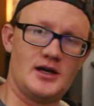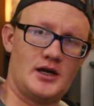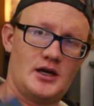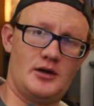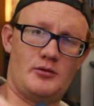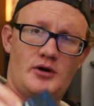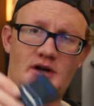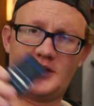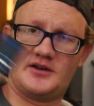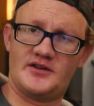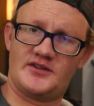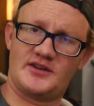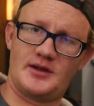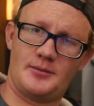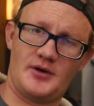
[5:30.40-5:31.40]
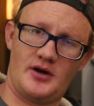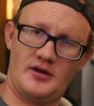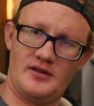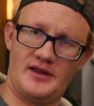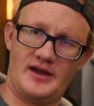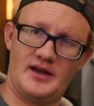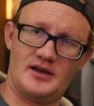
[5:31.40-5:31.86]
I wanted to skip all
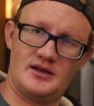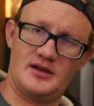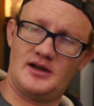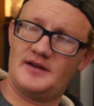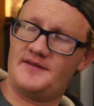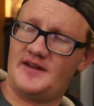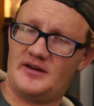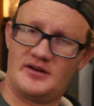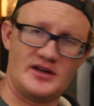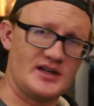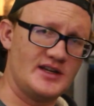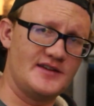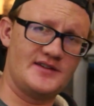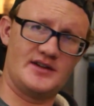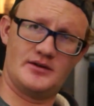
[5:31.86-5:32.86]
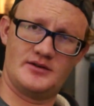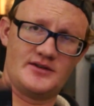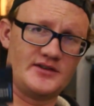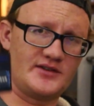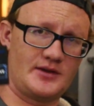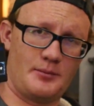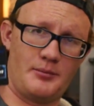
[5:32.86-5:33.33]
that. I found it easier
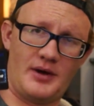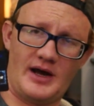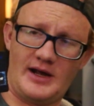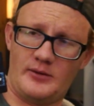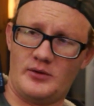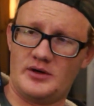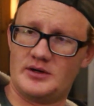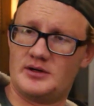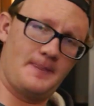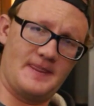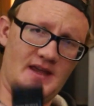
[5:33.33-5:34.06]
just to buy one.